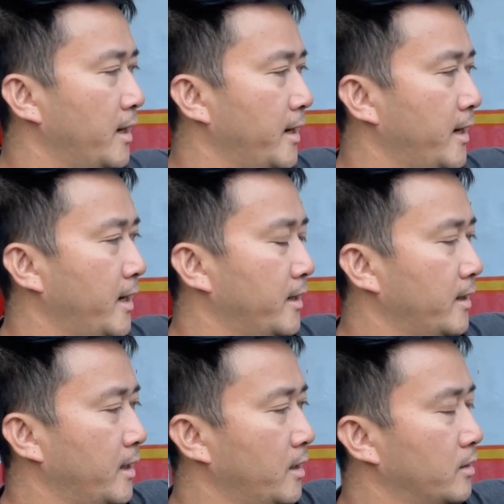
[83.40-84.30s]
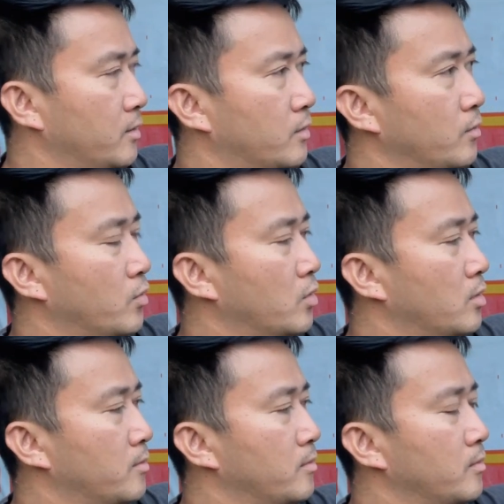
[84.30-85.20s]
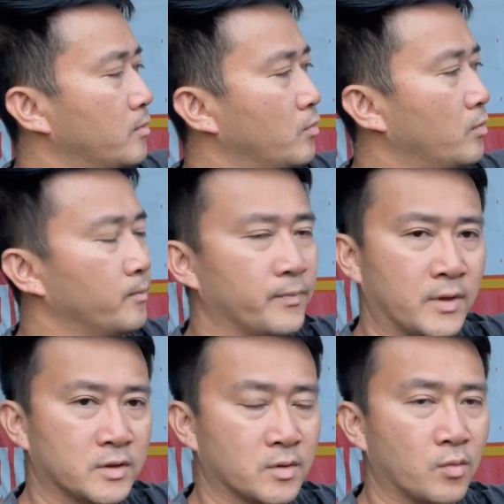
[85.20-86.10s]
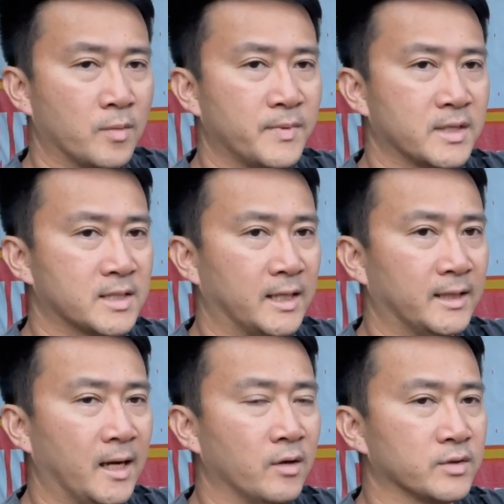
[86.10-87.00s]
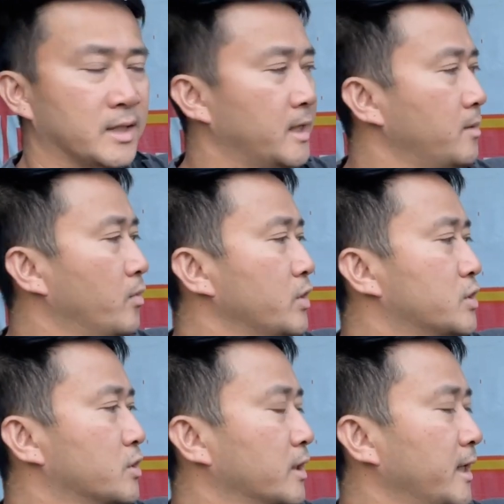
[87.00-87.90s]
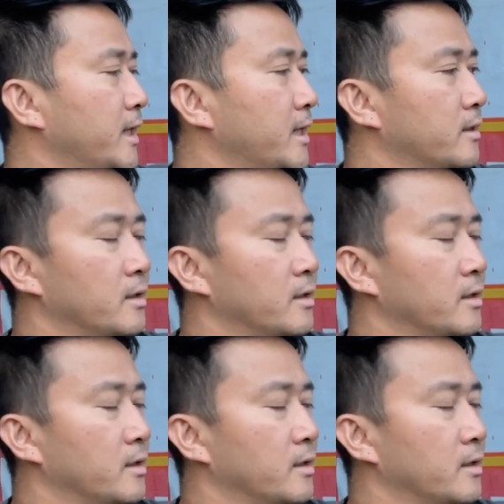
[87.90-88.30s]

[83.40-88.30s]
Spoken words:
and then there's the warmth inside the house, and any moisture can